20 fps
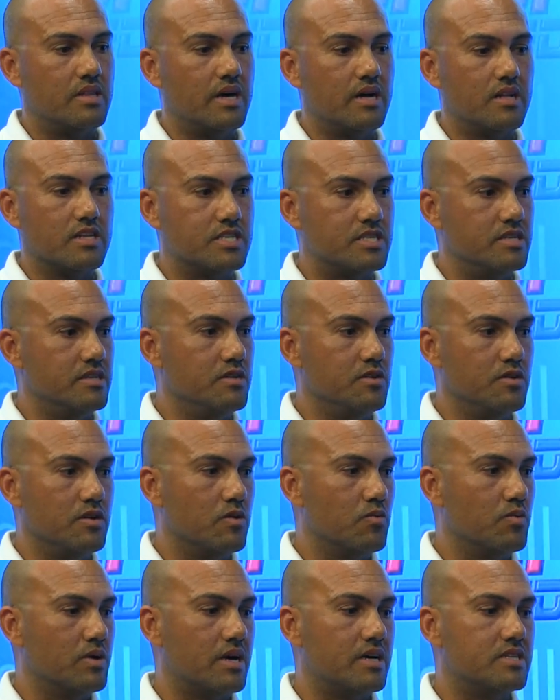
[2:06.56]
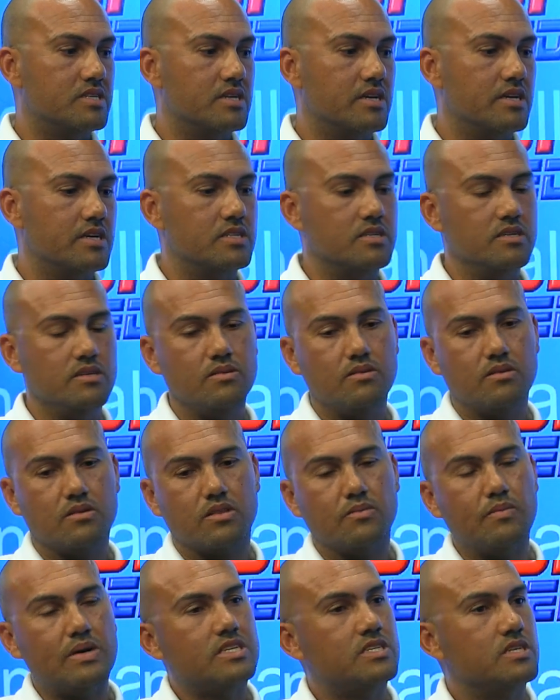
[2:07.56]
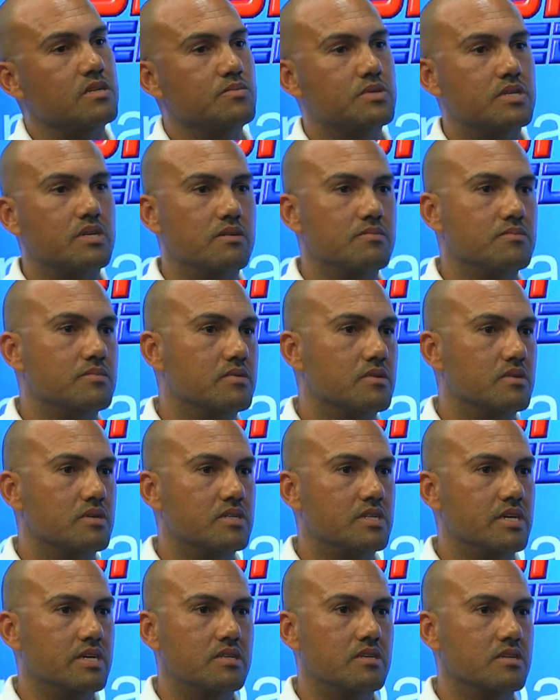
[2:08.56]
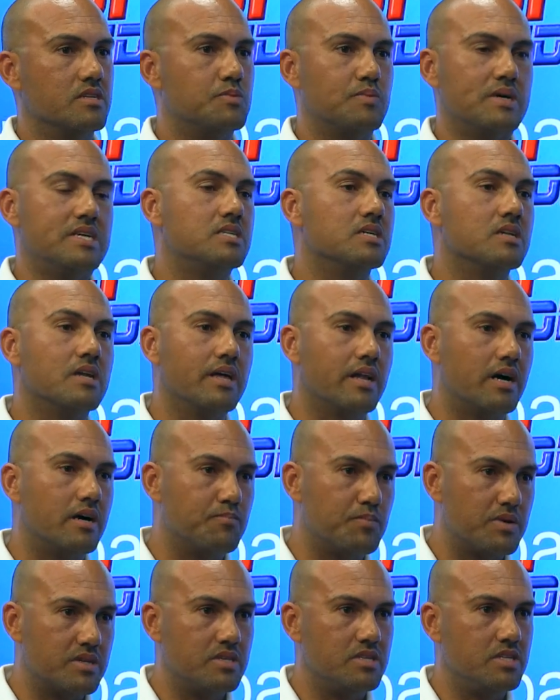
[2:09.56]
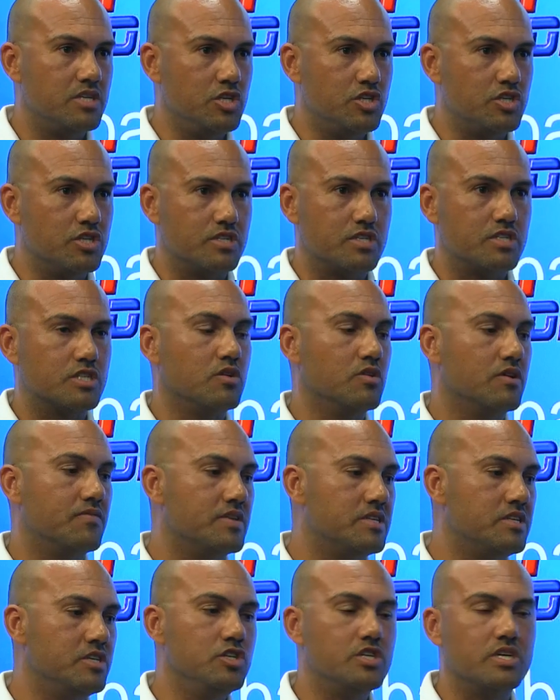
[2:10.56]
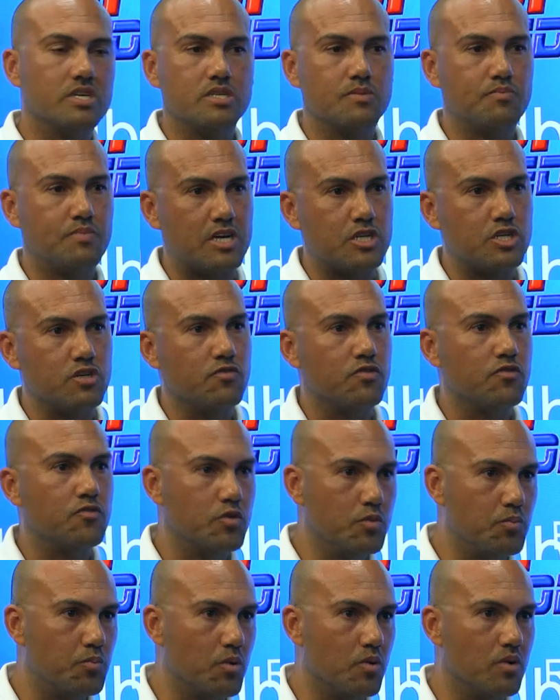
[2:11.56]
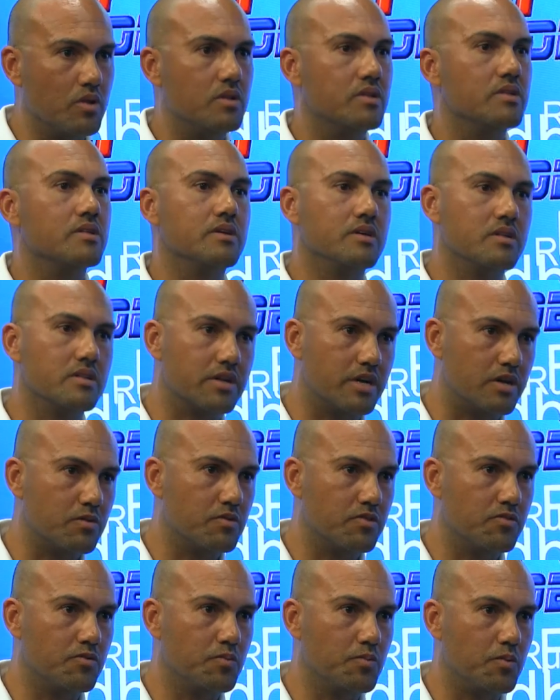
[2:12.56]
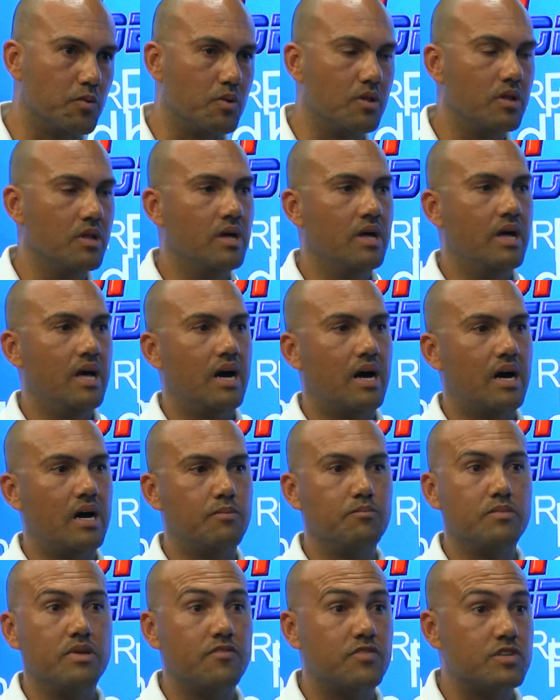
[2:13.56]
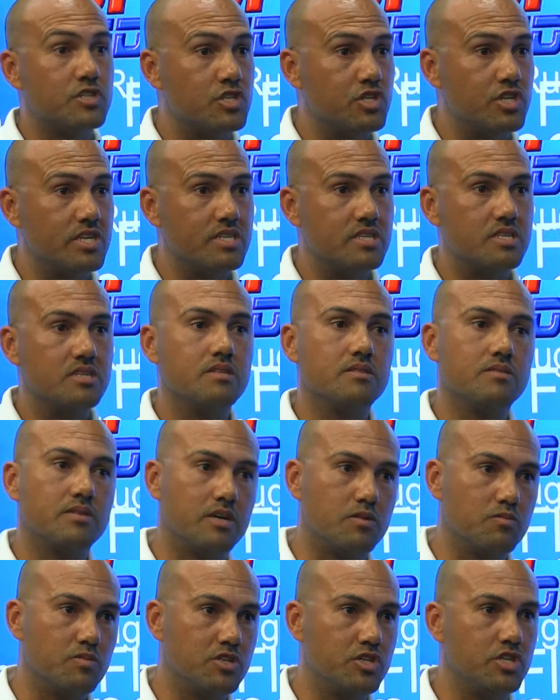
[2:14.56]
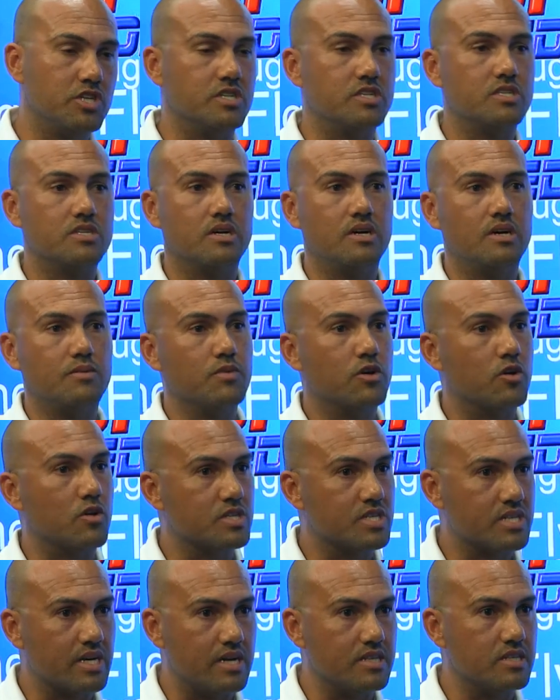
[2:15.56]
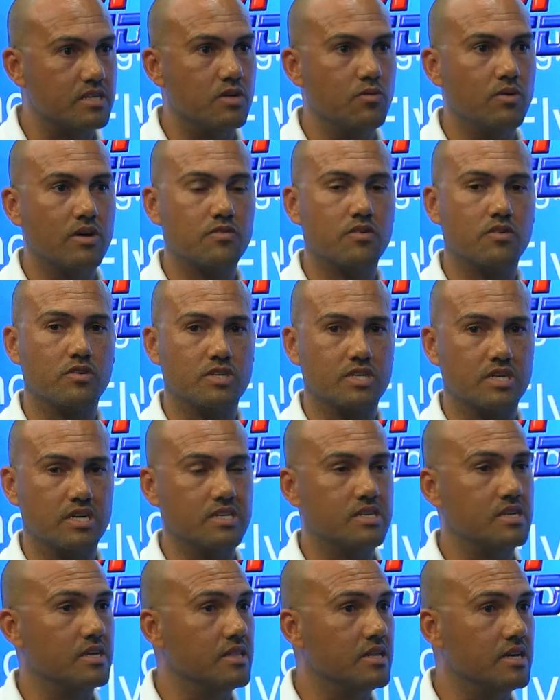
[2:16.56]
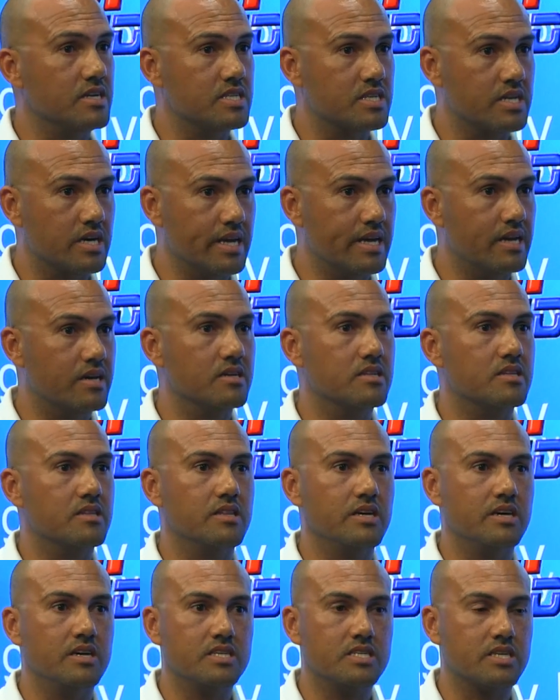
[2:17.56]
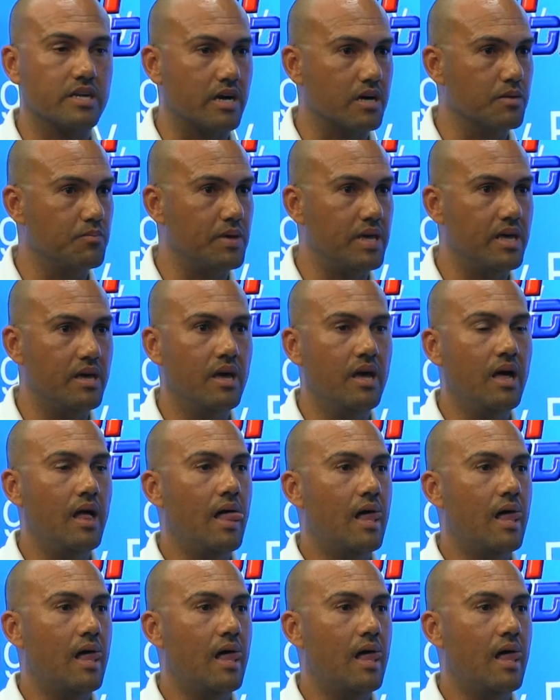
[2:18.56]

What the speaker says: Lsen, you know, as in the mainstream sector, it's basically run by the teachers. So if the teacher has a passion for football, he'll run with football. Okay. If it's chess, run with chess. Cross country, we have cross country. There's cricket, there's rugby.